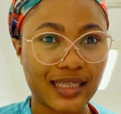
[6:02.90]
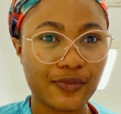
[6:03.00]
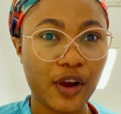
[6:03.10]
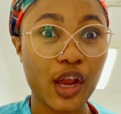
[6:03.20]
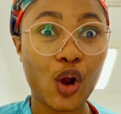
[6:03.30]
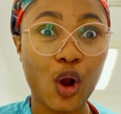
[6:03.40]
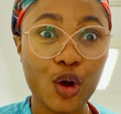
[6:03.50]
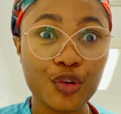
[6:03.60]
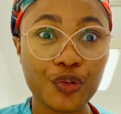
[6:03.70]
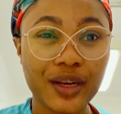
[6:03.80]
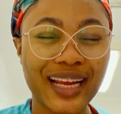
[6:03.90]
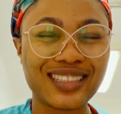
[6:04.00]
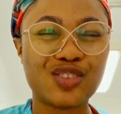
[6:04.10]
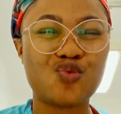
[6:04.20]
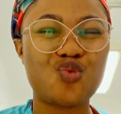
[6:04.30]
for a country that
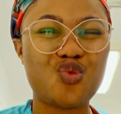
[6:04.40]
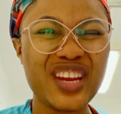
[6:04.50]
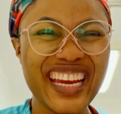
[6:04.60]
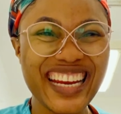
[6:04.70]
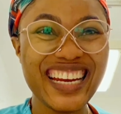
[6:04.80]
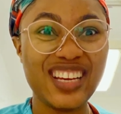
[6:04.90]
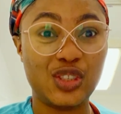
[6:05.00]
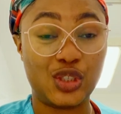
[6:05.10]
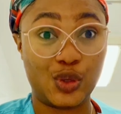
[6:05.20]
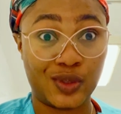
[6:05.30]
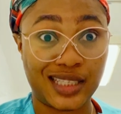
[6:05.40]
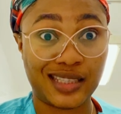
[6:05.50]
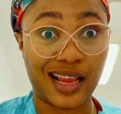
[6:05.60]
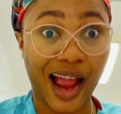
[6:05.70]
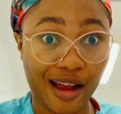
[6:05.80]
is really
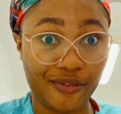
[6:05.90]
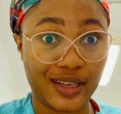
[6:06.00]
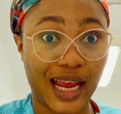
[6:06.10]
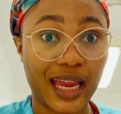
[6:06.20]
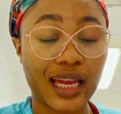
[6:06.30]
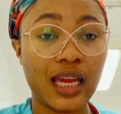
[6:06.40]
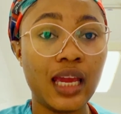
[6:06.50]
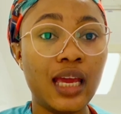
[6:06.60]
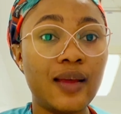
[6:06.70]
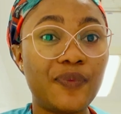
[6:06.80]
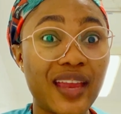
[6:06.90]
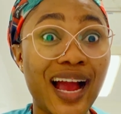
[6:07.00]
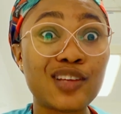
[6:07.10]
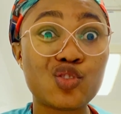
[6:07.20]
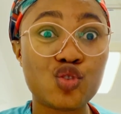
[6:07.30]
short-staffed. Like, they
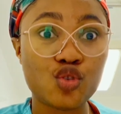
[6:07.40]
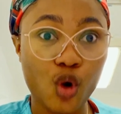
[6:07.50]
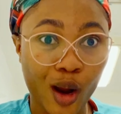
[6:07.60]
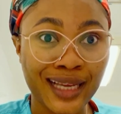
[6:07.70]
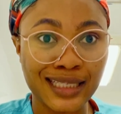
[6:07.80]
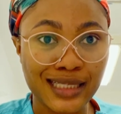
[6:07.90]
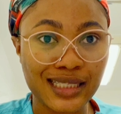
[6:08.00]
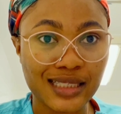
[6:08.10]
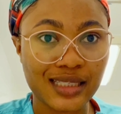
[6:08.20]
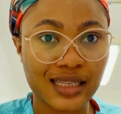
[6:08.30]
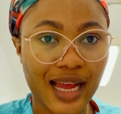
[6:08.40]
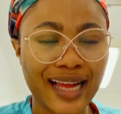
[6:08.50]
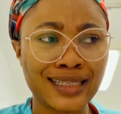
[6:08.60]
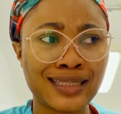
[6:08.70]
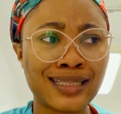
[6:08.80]
are struggling,
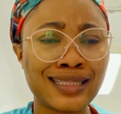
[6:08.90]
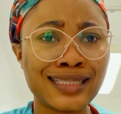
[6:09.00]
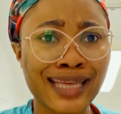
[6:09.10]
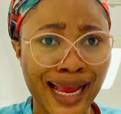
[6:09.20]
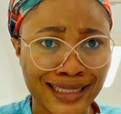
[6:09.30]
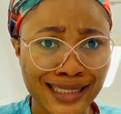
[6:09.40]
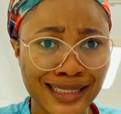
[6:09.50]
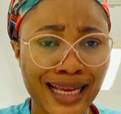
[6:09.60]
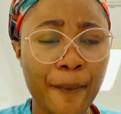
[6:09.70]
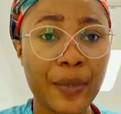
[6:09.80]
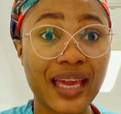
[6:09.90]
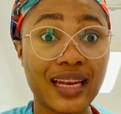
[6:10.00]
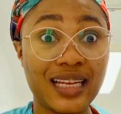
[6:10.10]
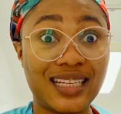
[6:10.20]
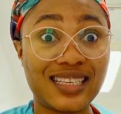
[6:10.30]
and yet they are making
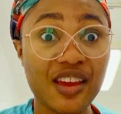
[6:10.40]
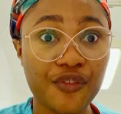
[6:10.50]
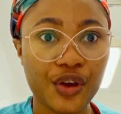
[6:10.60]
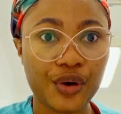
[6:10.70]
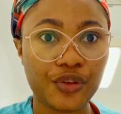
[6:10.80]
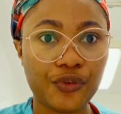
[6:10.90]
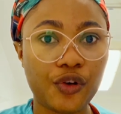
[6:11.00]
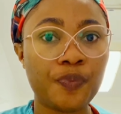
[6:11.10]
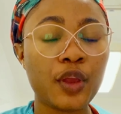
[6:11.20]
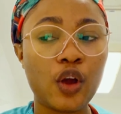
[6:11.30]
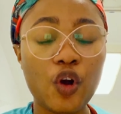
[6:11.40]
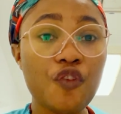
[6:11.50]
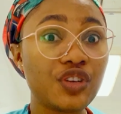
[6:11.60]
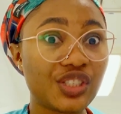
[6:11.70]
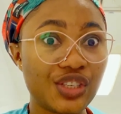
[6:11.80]
it difficult for
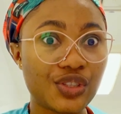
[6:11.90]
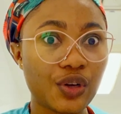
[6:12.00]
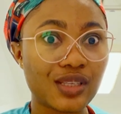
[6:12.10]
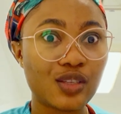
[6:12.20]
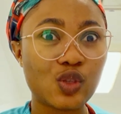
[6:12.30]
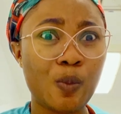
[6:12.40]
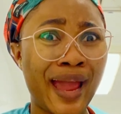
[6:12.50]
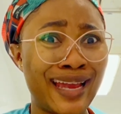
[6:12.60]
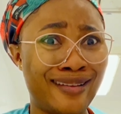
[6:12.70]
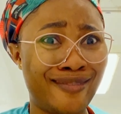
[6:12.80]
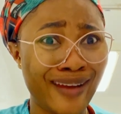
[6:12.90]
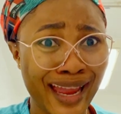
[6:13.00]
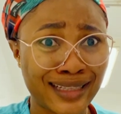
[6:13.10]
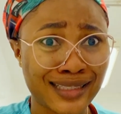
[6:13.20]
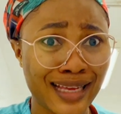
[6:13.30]
overseas nurses to
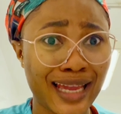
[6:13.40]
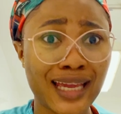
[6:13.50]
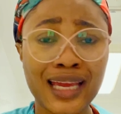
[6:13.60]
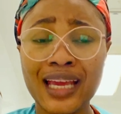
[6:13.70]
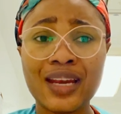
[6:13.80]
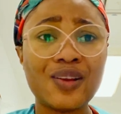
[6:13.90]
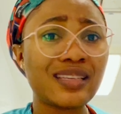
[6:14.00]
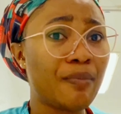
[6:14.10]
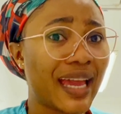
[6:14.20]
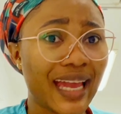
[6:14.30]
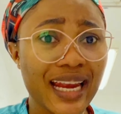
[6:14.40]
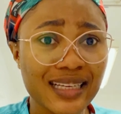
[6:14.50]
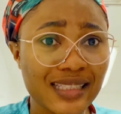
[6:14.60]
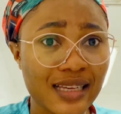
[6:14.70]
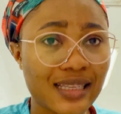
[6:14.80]
migrate. Like, doesn't make any
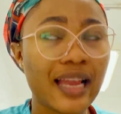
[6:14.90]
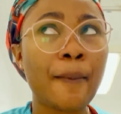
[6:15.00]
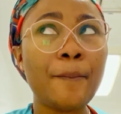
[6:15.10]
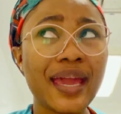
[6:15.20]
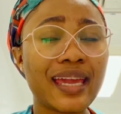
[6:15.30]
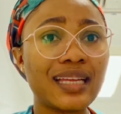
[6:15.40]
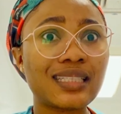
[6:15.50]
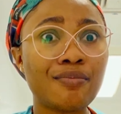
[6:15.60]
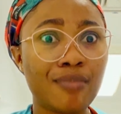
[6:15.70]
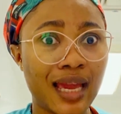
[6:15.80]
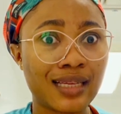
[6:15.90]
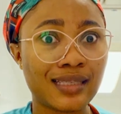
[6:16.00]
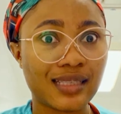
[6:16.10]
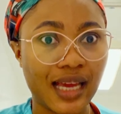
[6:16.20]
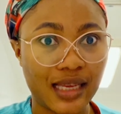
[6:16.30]
sense. Like, make it make
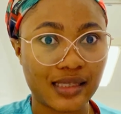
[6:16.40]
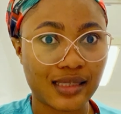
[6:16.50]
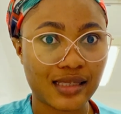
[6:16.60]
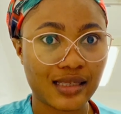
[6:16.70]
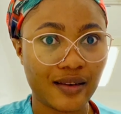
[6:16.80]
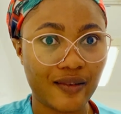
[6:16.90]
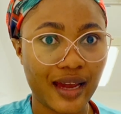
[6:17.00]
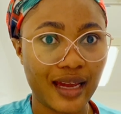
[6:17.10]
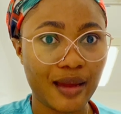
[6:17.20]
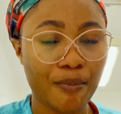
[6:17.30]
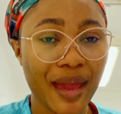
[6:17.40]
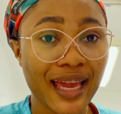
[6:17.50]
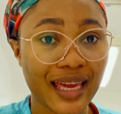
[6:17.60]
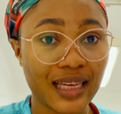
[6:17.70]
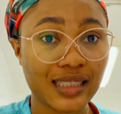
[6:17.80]
sense. Right?
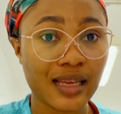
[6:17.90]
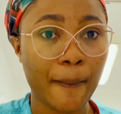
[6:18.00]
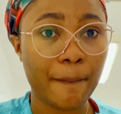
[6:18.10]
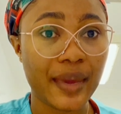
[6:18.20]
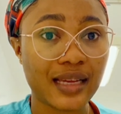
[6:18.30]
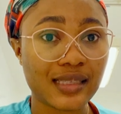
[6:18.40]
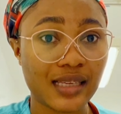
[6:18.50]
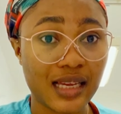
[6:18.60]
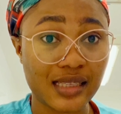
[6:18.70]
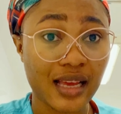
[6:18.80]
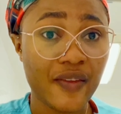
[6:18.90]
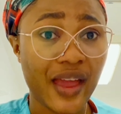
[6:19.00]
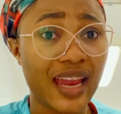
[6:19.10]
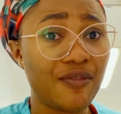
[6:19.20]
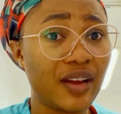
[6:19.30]
Make it make sense.
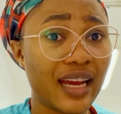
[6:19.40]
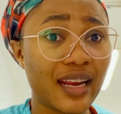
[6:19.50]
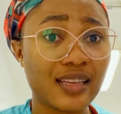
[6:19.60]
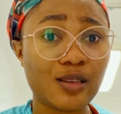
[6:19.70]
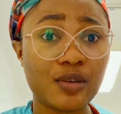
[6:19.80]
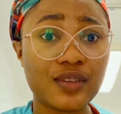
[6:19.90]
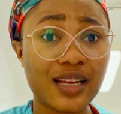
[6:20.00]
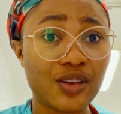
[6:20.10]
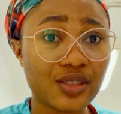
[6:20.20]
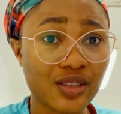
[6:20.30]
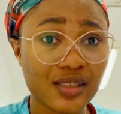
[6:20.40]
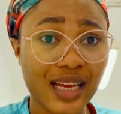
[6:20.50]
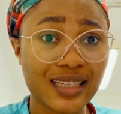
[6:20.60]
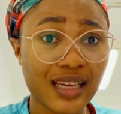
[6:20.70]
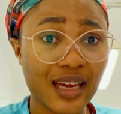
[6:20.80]
I even heard that some of their doctors
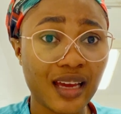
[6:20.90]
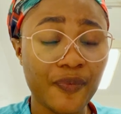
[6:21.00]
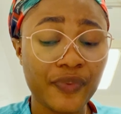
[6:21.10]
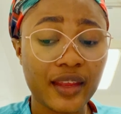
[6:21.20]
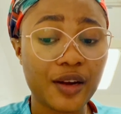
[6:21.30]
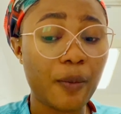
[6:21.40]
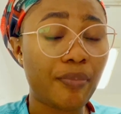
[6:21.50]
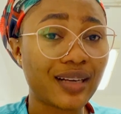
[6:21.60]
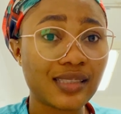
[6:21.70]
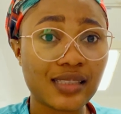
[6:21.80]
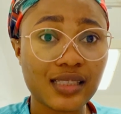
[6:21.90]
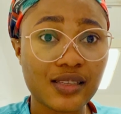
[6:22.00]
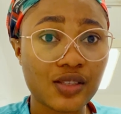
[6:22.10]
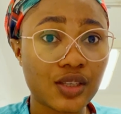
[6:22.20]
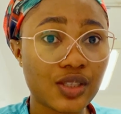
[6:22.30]
are there, they're not practicing as
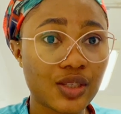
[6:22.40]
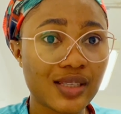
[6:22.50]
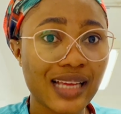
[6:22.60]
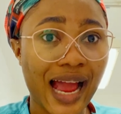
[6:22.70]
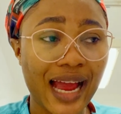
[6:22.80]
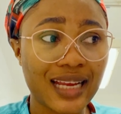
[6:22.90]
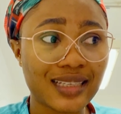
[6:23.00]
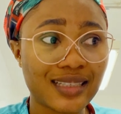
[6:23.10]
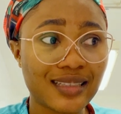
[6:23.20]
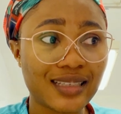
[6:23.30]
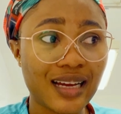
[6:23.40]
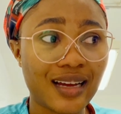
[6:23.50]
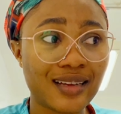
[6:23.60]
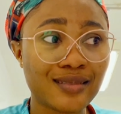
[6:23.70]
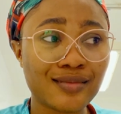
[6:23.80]
doctors, and
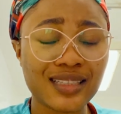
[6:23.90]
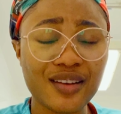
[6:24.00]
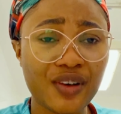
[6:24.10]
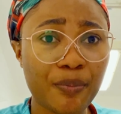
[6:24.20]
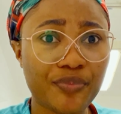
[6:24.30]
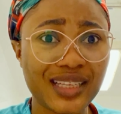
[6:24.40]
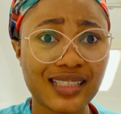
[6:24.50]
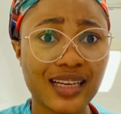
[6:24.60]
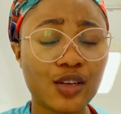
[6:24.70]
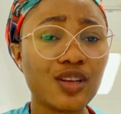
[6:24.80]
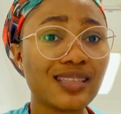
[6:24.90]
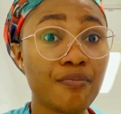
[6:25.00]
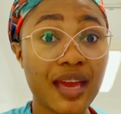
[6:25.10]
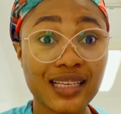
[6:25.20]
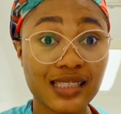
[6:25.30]
they're delivering pizza. Does it
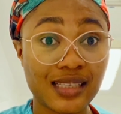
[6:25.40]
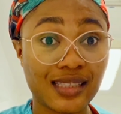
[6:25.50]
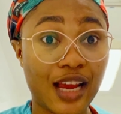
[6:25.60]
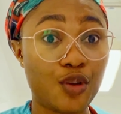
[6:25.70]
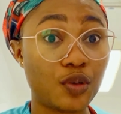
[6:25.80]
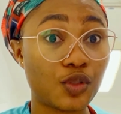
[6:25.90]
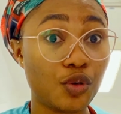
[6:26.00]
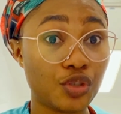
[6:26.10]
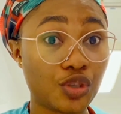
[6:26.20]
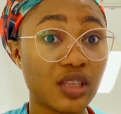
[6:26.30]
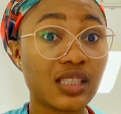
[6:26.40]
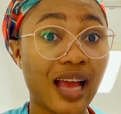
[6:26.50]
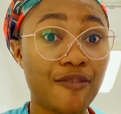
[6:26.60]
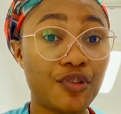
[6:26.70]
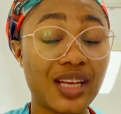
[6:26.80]
make sense that you're so short
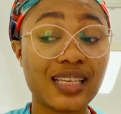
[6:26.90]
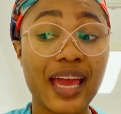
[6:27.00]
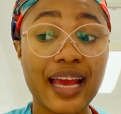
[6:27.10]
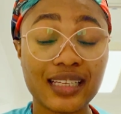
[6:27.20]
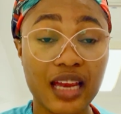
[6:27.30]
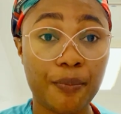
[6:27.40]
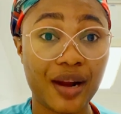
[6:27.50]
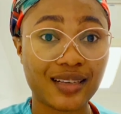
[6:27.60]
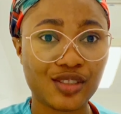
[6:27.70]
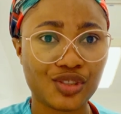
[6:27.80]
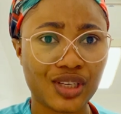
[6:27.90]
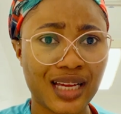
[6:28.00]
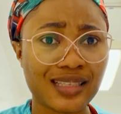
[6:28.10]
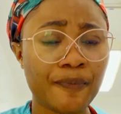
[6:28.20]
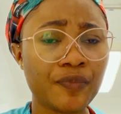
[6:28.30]
staffed, you need healthcare
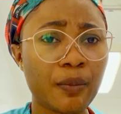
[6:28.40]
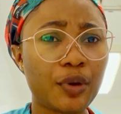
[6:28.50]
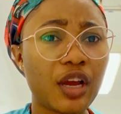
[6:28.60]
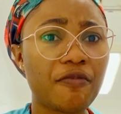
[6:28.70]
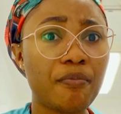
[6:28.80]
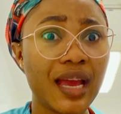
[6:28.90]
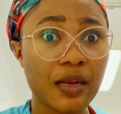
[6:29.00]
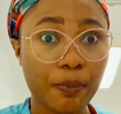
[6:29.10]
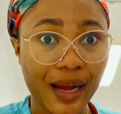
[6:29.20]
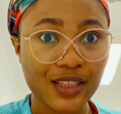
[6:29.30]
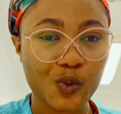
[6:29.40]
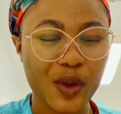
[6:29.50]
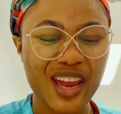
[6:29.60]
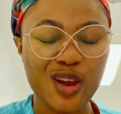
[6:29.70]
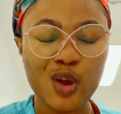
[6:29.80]
practitioners, but you have made the
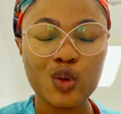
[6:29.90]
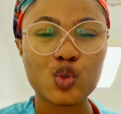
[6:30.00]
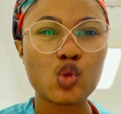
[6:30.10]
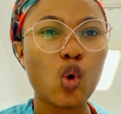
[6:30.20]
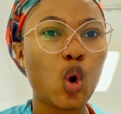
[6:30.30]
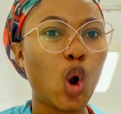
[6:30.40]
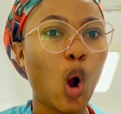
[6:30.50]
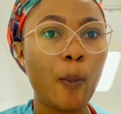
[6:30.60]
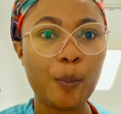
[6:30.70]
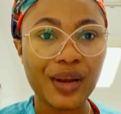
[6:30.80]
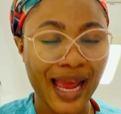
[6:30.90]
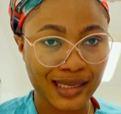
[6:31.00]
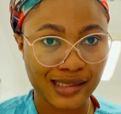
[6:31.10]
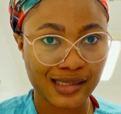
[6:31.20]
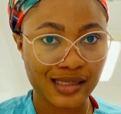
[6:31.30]
pathway so
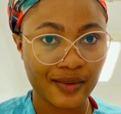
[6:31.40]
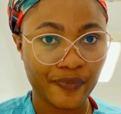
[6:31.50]
complex?